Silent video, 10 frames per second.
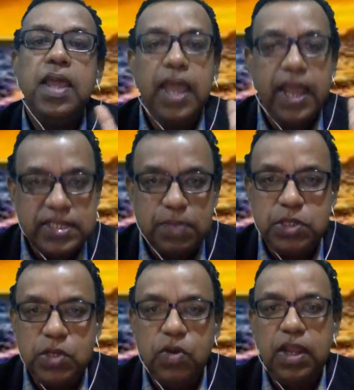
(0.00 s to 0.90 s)
And
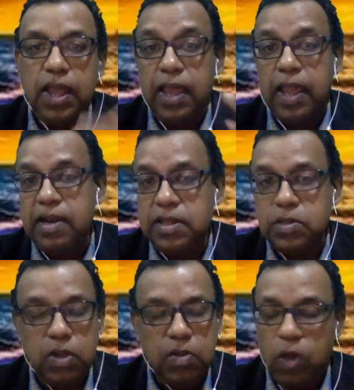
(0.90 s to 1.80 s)
subsequently, I had this
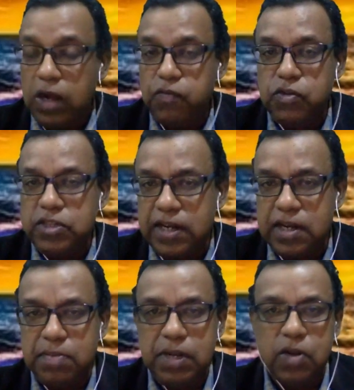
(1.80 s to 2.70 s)
wonderful
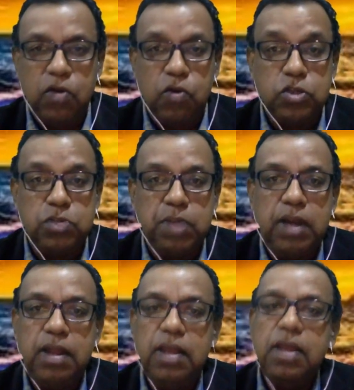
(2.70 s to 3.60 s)
gentleman called Rosman
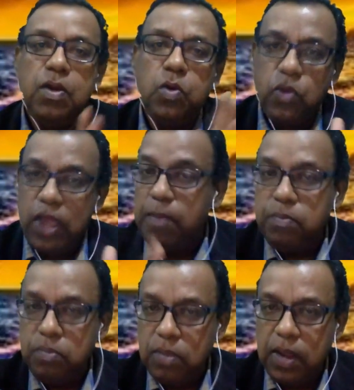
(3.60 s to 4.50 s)
who
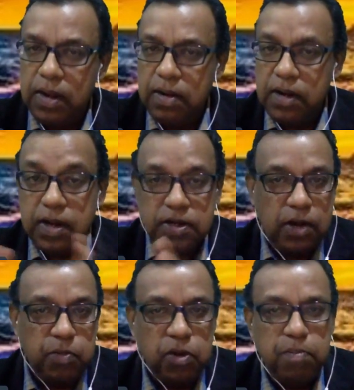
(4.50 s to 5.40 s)
came and did a
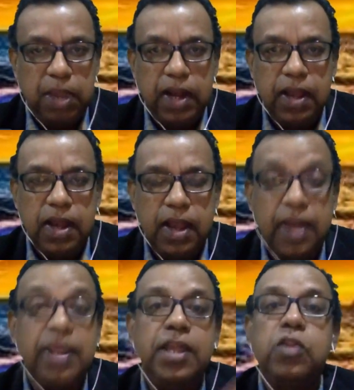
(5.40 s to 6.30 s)
training program in Bank Negara.
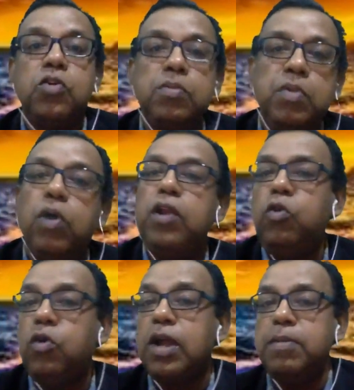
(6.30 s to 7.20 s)
And then he told me, why don't
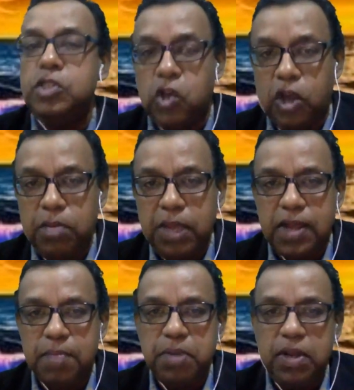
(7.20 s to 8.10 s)
you come and join my
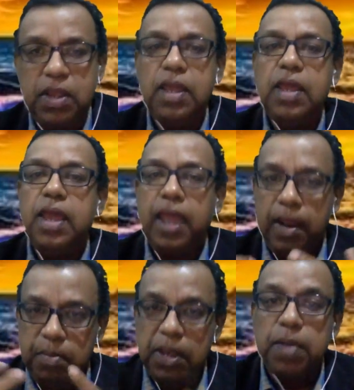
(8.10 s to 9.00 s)
company
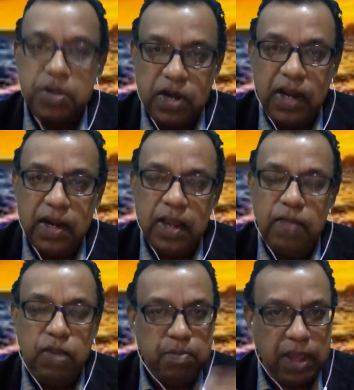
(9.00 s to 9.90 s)
and become a trainer? And
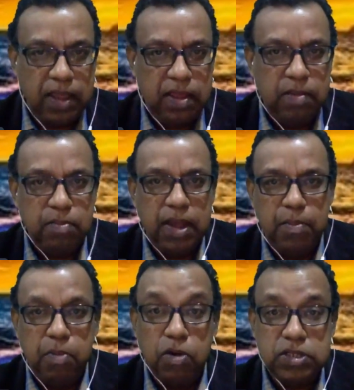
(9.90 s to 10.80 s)
with my my
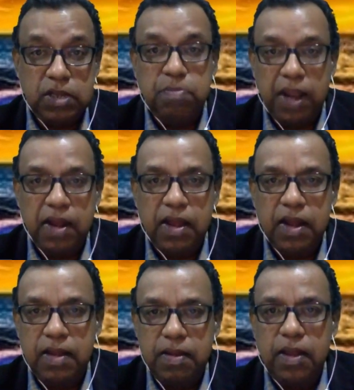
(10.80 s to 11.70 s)
boss in Bank
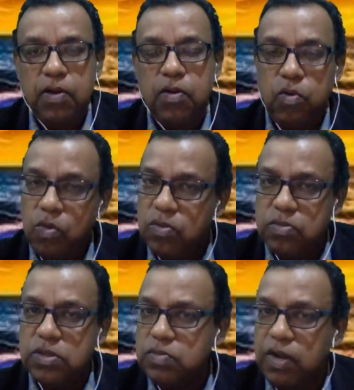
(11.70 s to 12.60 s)
Negara, you know, who
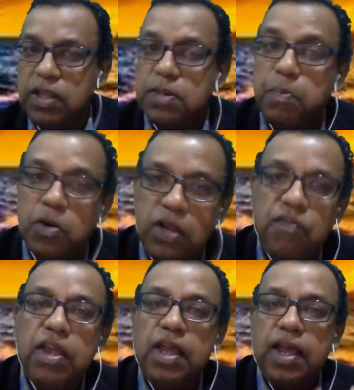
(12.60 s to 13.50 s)
was very supportive,
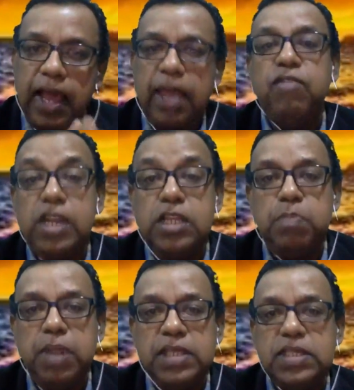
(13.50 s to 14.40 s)
I with his
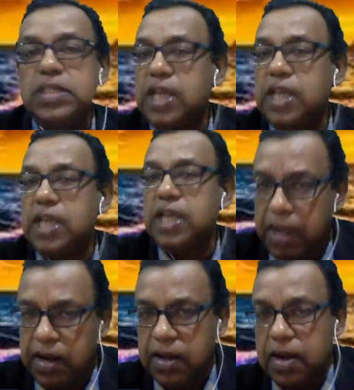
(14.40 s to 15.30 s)
blessings, I left
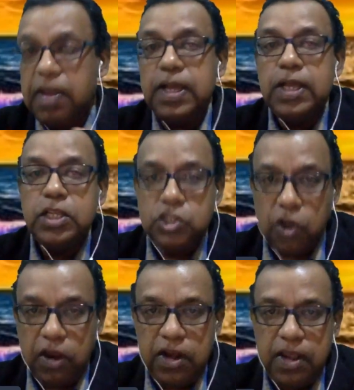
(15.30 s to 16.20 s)
Bank Negara,
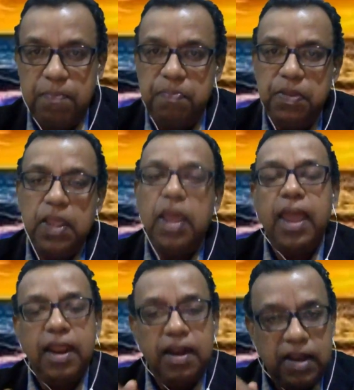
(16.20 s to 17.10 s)
joined him,
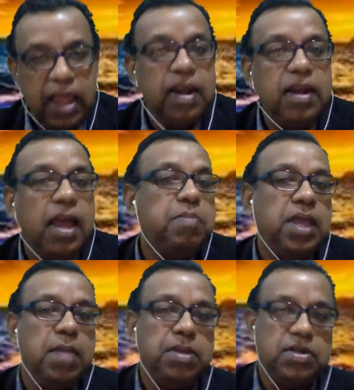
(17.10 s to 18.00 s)
and then I
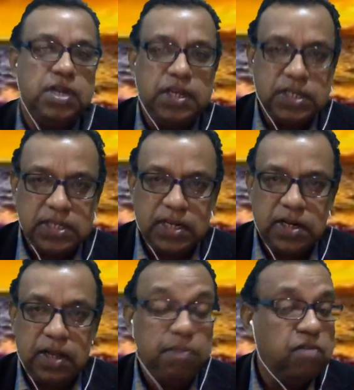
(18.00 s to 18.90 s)
became a training
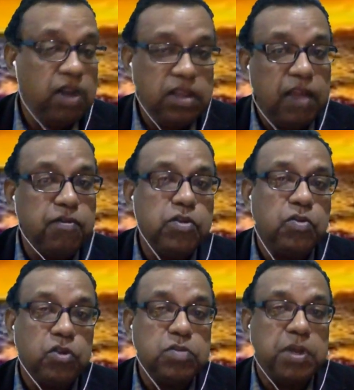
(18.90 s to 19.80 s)
consultant. I'm very thankful to
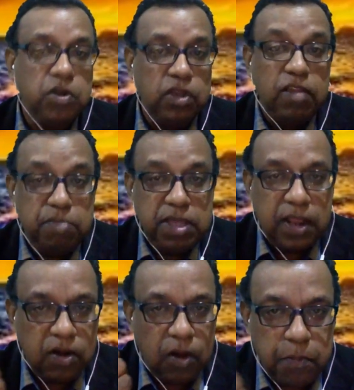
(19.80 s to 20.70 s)
Rosman to give me
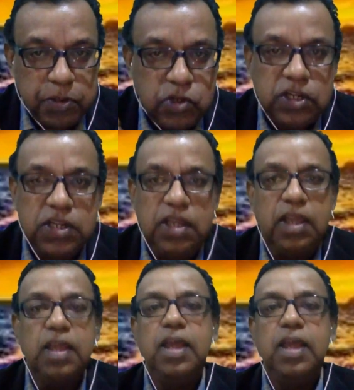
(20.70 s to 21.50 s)
that opportunity.